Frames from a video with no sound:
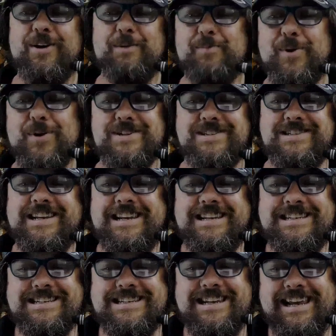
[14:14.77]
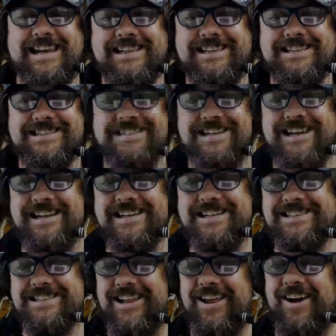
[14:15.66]
person listening, and
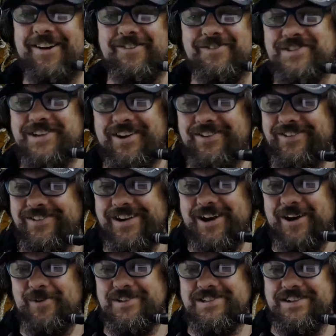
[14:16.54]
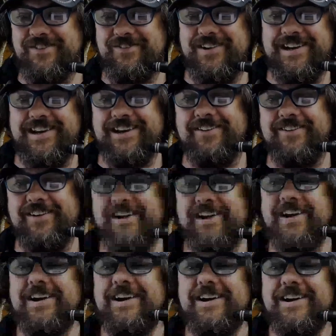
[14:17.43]
it's live, so no one's ever going to hear it.
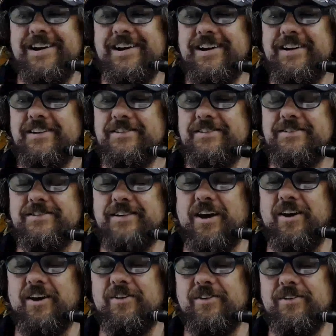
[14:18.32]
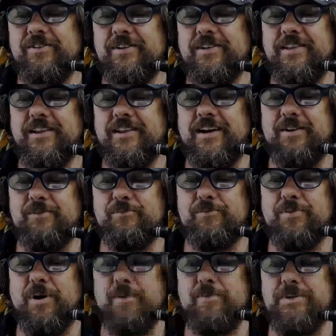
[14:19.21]
So uh, I'll
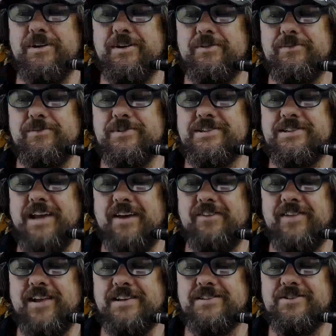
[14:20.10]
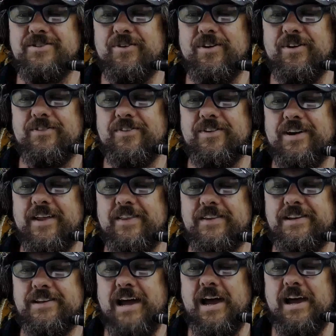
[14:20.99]
probably save that story for another
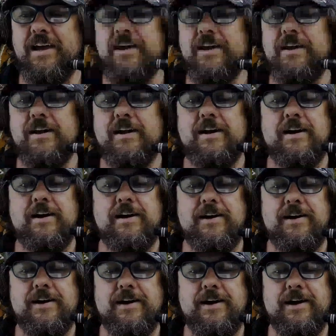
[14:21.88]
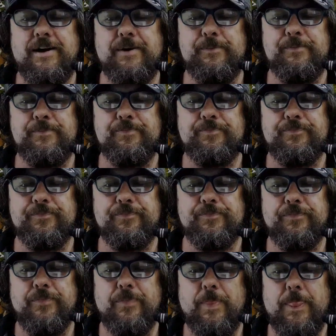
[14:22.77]
day. Um,
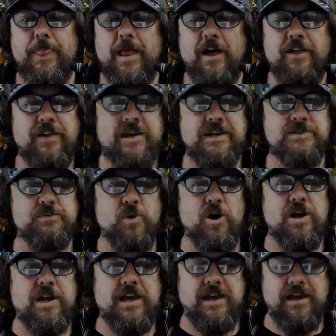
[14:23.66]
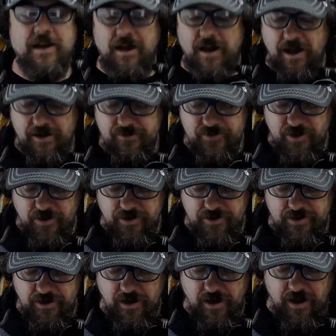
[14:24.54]
I think it's working. I've got
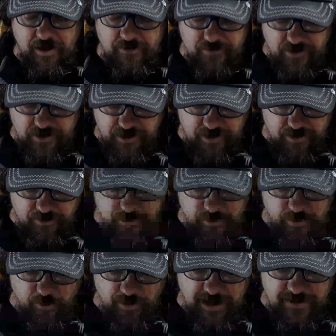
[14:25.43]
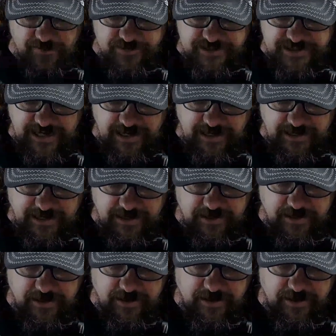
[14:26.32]
I've got no real way of
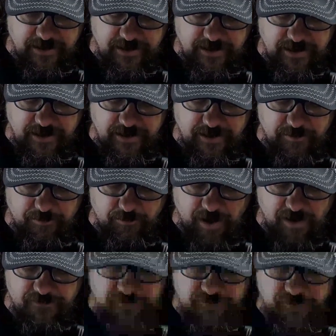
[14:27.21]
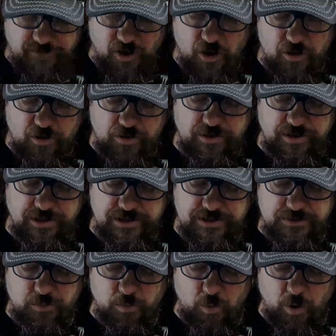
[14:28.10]
telling. Uh, my phone
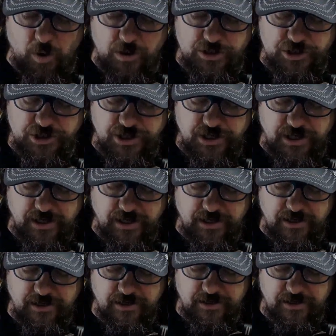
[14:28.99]
is watching.